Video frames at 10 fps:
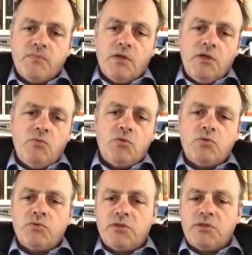you'd want
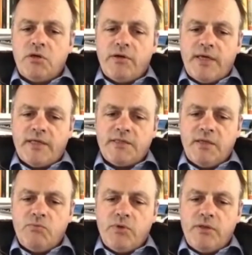to also tie that
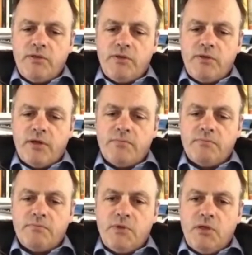in with
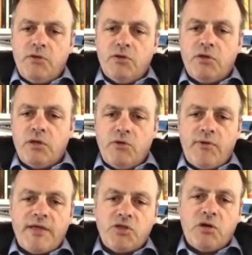
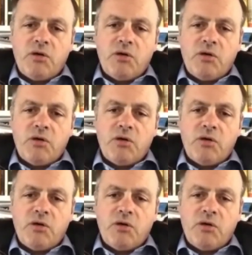your HR